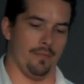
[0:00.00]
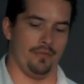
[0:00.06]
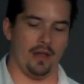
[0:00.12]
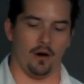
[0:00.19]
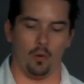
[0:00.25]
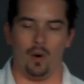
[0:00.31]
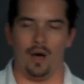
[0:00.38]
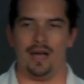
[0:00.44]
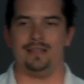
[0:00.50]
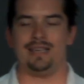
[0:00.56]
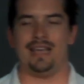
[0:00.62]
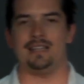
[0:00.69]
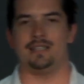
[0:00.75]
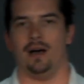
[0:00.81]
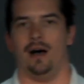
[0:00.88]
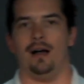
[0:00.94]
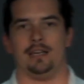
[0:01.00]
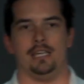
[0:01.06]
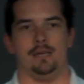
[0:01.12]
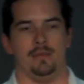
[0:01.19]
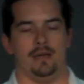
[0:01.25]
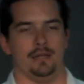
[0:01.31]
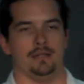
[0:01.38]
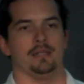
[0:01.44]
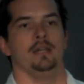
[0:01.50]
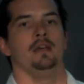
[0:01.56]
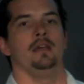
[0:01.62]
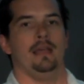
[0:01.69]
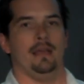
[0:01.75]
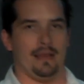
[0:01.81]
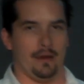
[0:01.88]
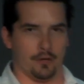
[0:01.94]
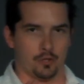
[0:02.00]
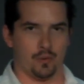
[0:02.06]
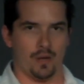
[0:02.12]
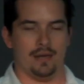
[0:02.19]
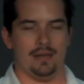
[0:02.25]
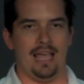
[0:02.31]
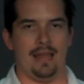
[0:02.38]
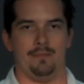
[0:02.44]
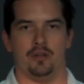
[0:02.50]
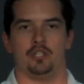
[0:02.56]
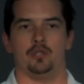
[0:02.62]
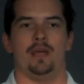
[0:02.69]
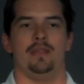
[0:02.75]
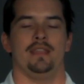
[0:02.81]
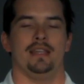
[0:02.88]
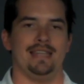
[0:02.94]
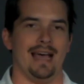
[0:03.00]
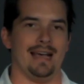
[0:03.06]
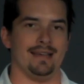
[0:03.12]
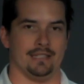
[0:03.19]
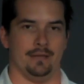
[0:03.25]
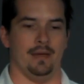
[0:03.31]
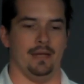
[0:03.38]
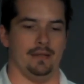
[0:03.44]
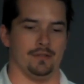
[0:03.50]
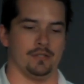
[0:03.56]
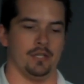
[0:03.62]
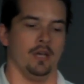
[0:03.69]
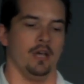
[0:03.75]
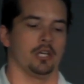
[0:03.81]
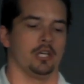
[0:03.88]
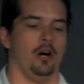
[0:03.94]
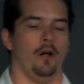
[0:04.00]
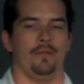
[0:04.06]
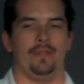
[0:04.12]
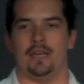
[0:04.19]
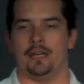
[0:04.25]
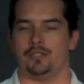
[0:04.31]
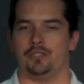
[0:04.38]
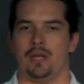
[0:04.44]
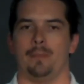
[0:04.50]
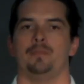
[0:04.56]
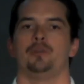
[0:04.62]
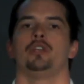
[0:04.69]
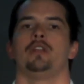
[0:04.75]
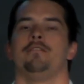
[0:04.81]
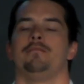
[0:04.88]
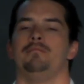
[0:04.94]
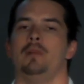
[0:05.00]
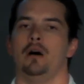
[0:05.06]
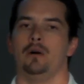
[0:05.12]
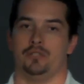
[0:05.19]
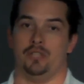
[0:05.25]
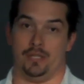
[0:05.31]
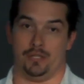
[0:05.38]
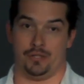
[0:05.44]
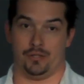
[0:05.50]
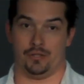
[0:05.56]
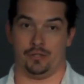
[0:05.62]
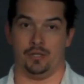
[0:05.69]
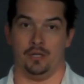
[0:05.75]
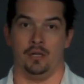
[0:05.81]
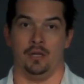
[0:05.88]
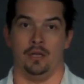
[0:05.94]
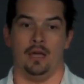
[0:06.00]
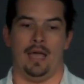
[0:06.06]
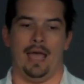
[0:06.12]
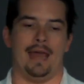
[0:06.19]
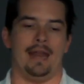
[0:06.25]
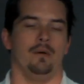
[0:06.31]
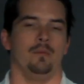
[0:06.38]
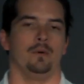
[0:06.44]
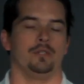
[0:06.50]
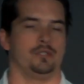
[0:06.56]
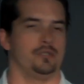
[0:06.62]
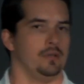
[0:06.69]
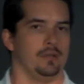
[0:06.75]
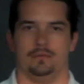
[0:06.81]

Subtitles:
There was a document that was written in between the Testaments called the Assumption of Moses. And it was,